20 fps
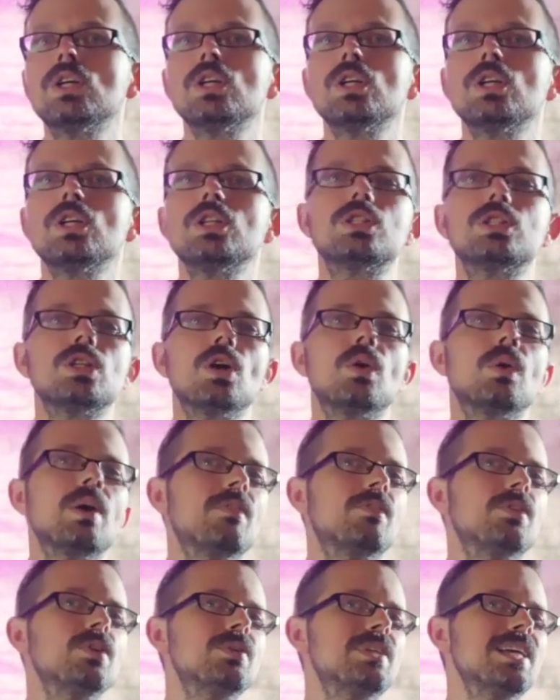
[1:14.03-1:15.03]
So
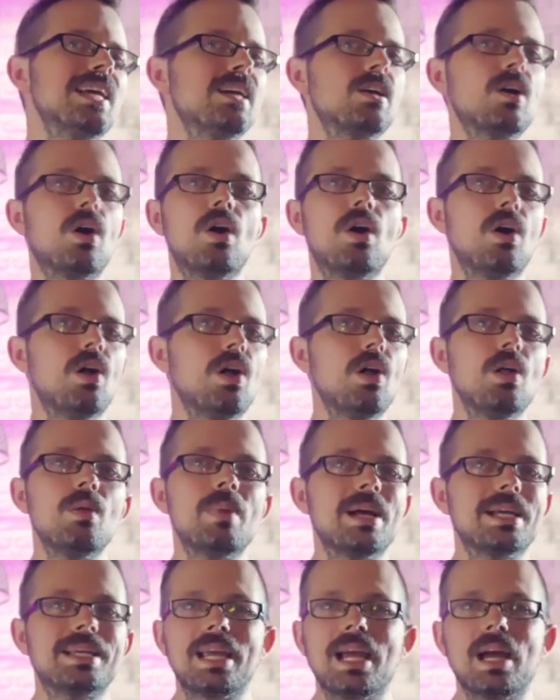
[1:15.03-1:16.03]
if you take all
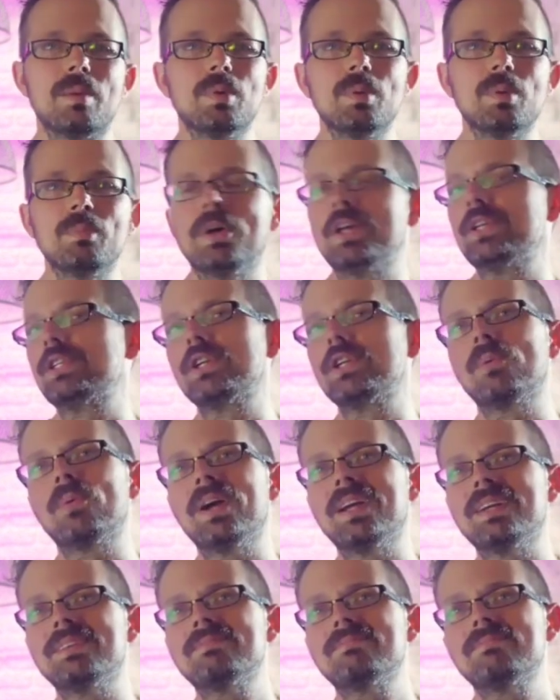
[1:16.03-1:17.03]
my camera budget
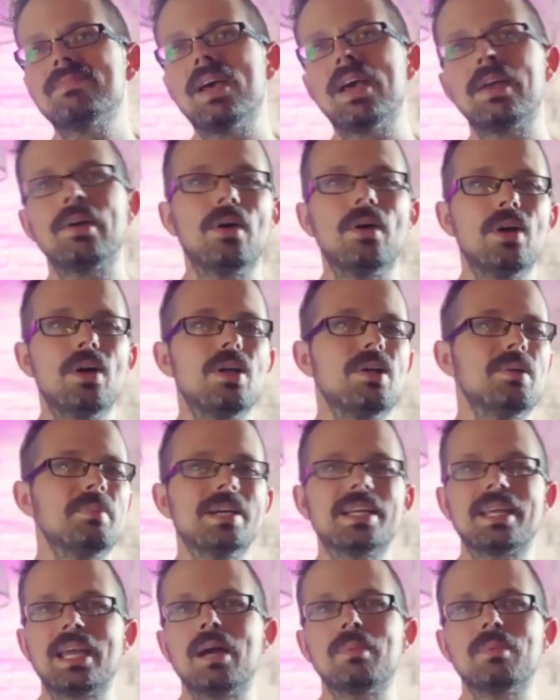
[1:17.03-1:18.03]
away and all my
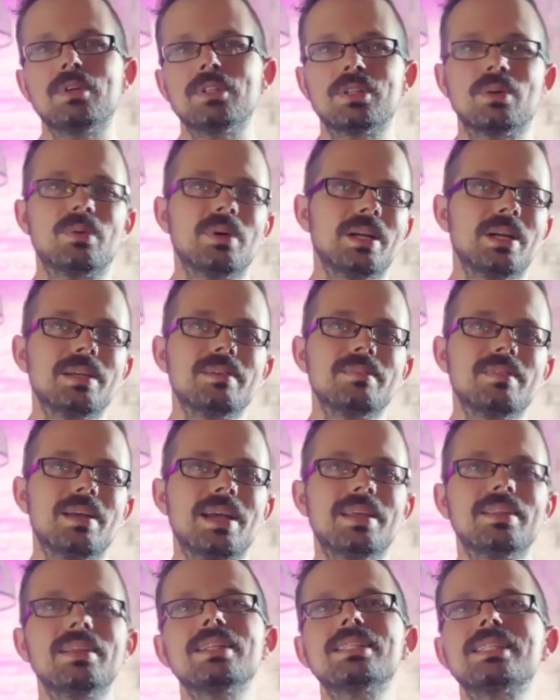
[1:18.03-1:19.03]
cameras away,
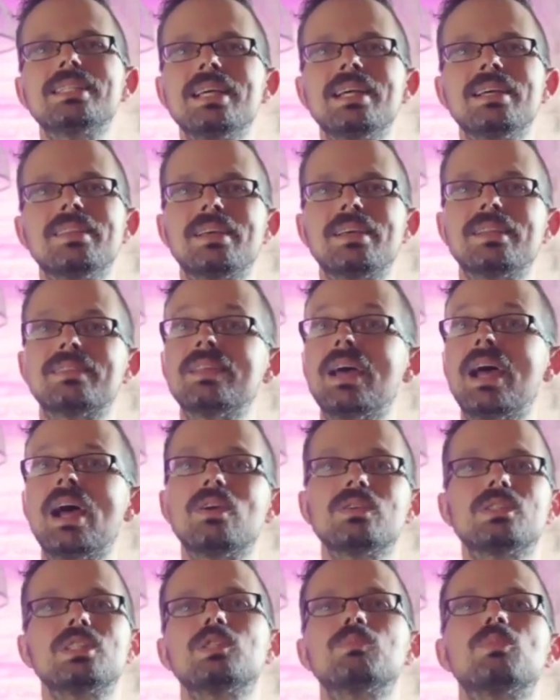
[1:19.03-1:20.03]
and let's say that the
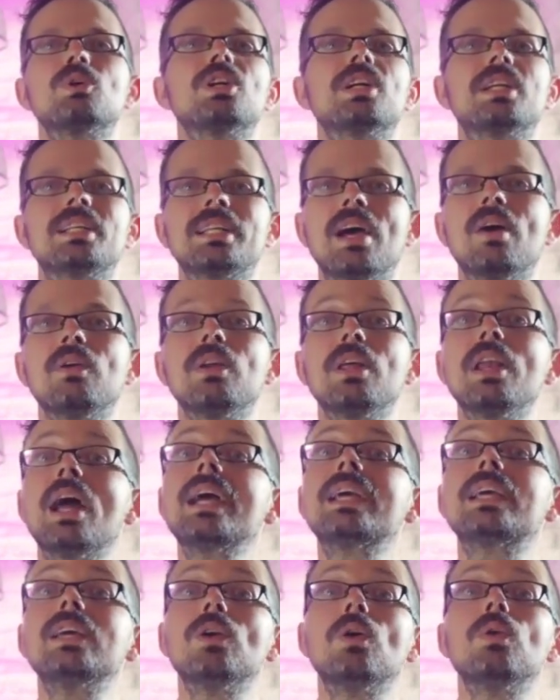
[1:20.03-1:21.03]
house is burning down and I
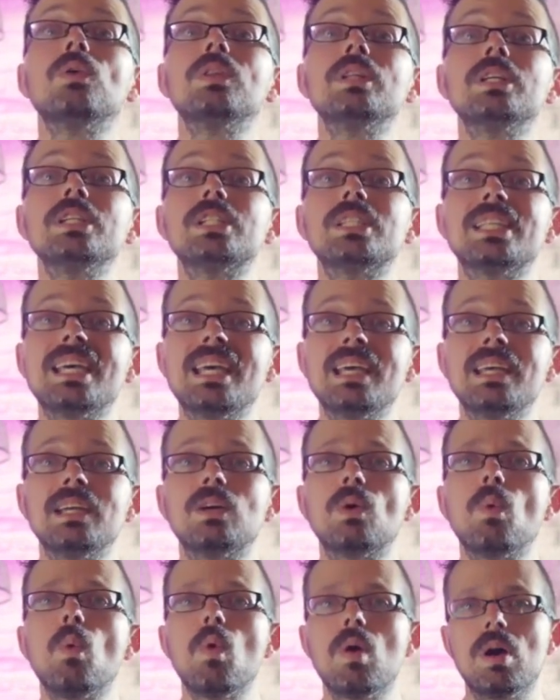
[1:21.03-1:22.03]
can only
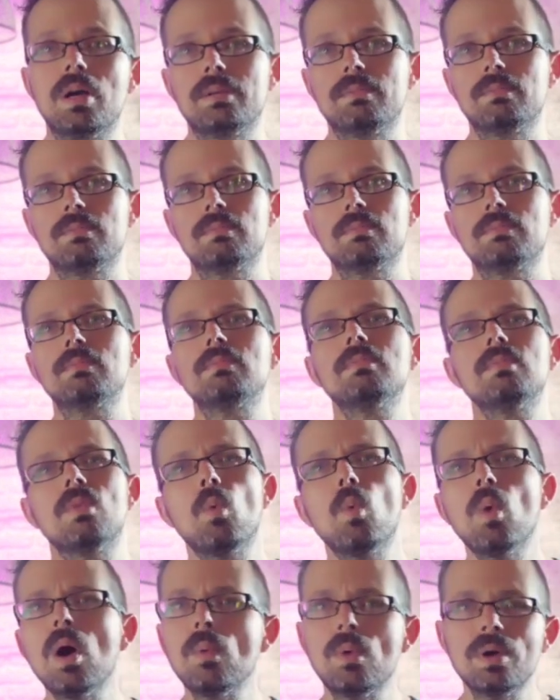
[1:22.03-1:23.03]
take one,
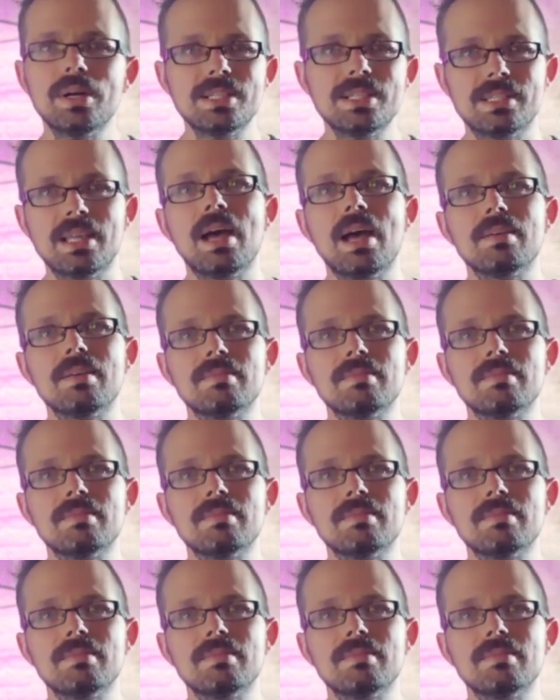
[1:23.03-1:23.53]
what one is that?